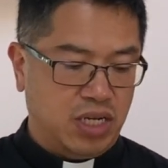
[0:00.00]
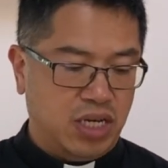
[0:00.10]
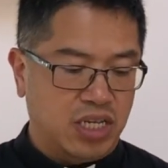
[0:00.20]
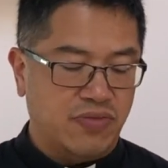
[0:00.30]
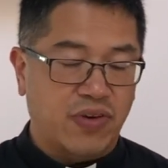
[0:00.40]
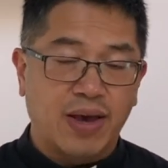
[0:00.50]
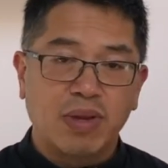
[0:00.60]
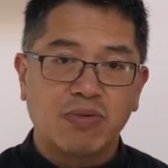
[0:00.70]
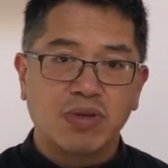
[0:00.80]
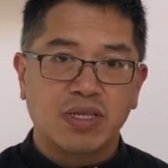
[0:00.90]
His
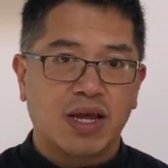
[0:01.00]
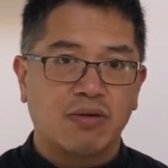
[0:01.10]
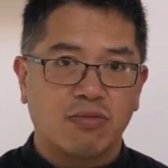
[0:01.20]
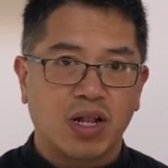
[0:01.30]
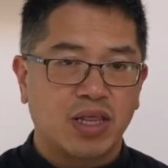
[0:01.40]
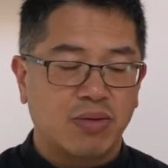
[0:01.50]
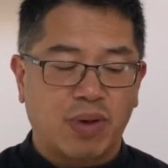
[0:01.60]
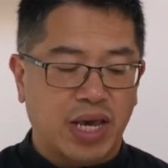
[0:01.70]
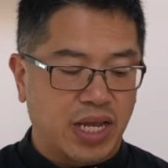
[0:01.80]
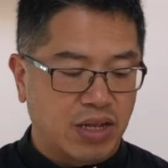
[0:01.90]
family was not wealthy
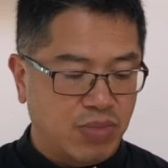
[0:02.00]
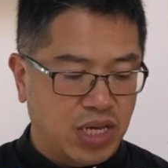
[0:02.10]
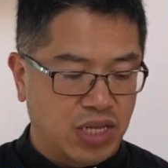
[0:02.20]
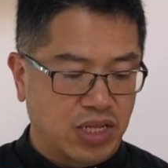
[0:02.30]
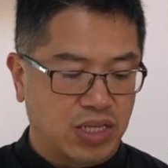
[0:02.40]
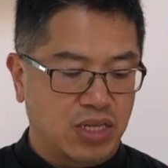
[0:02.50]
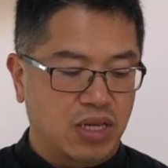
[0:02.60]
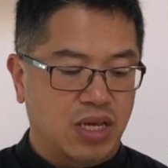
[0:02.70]
by any means,